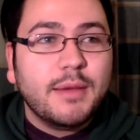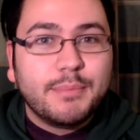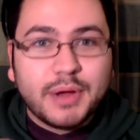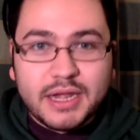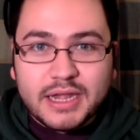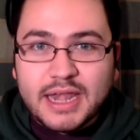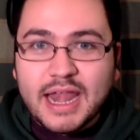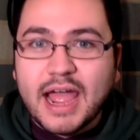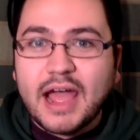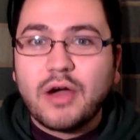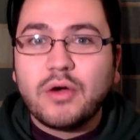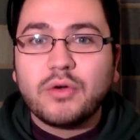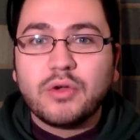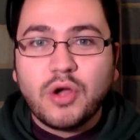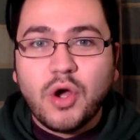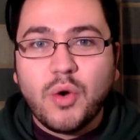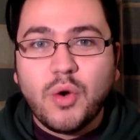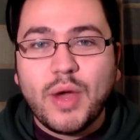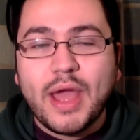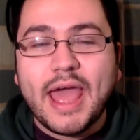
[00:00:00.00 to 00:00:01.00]
But now
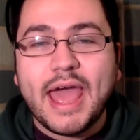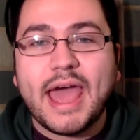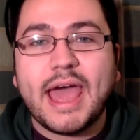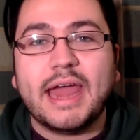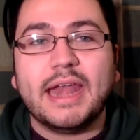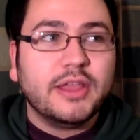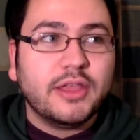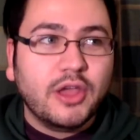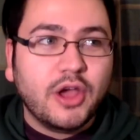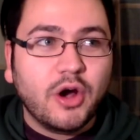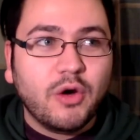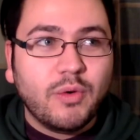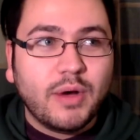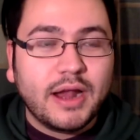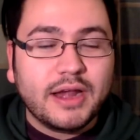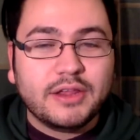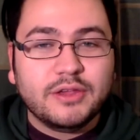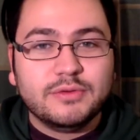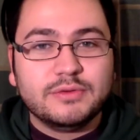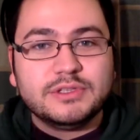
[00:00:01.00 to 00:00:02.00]
go ahead, go
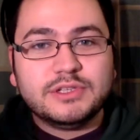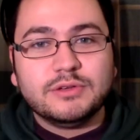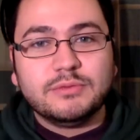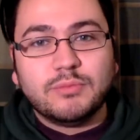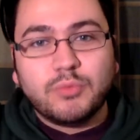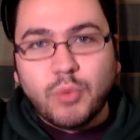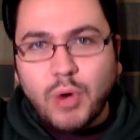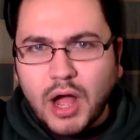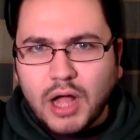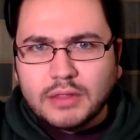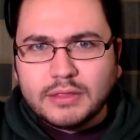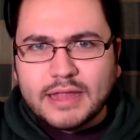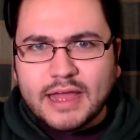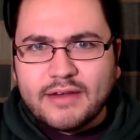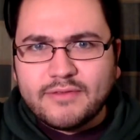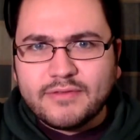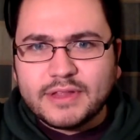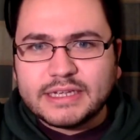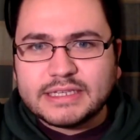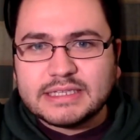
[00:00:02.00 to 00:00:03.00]
on YouTube while
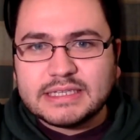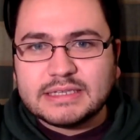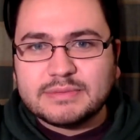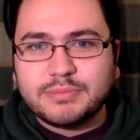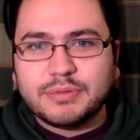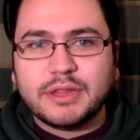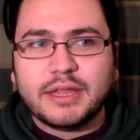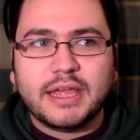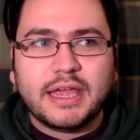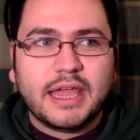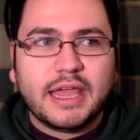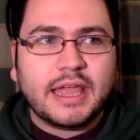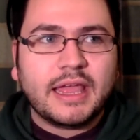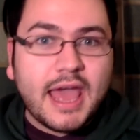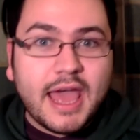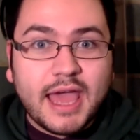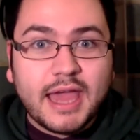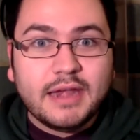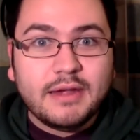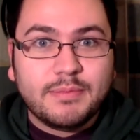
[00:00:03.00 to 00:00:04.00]
Netflix is playing,
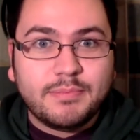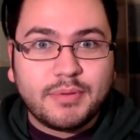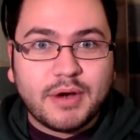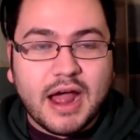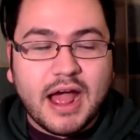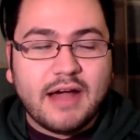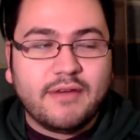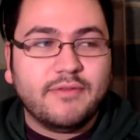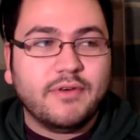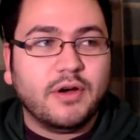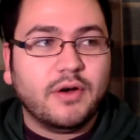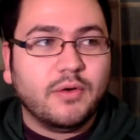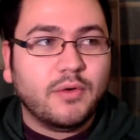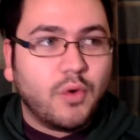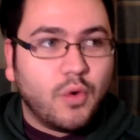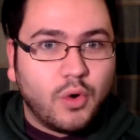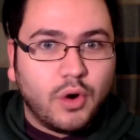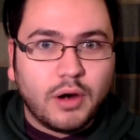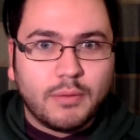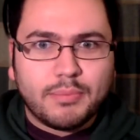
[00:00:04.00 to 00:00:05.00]
and Bravo,
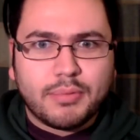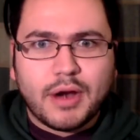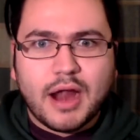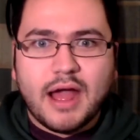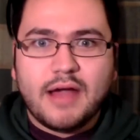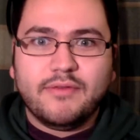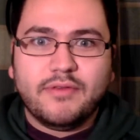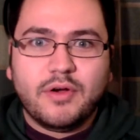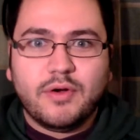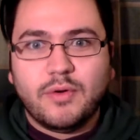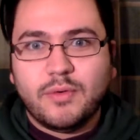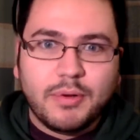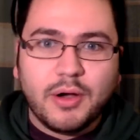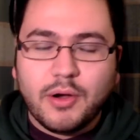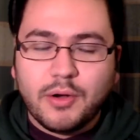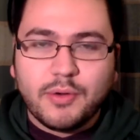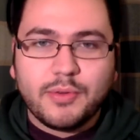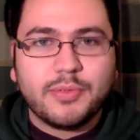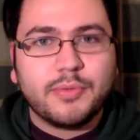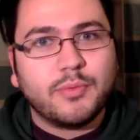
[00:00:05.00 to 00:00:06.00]
or Bravo,
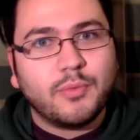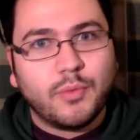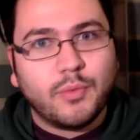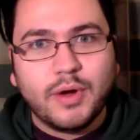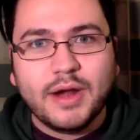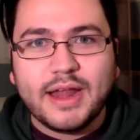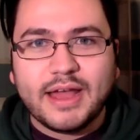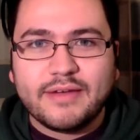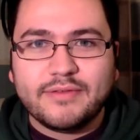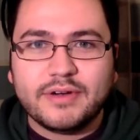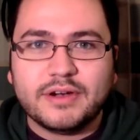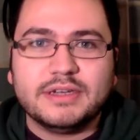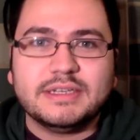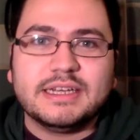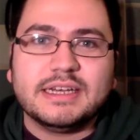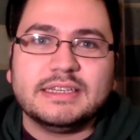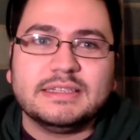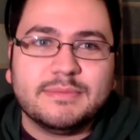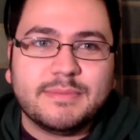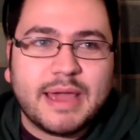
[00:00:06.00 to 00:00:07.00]
both, whatever,
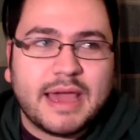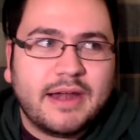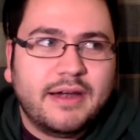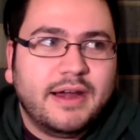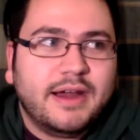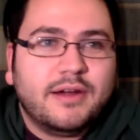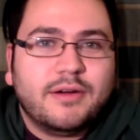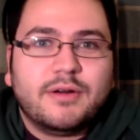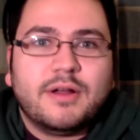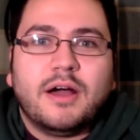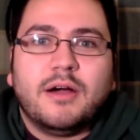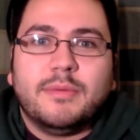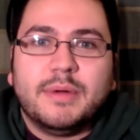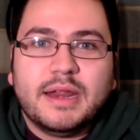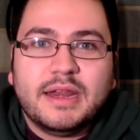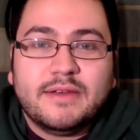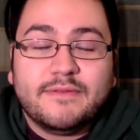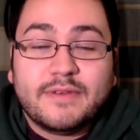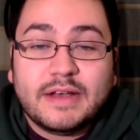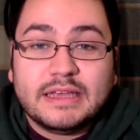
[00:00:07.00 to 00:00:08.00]
doesn't matter. I don't know how
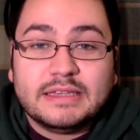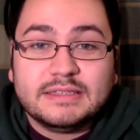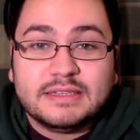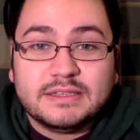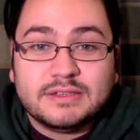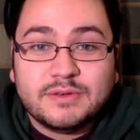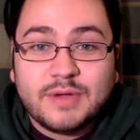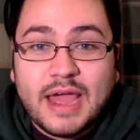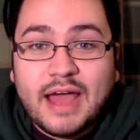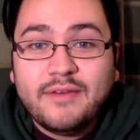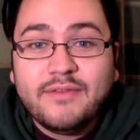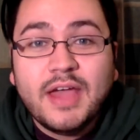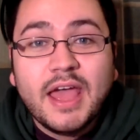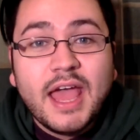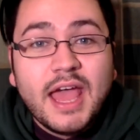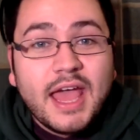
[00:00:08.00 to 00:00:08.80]
many devices you have.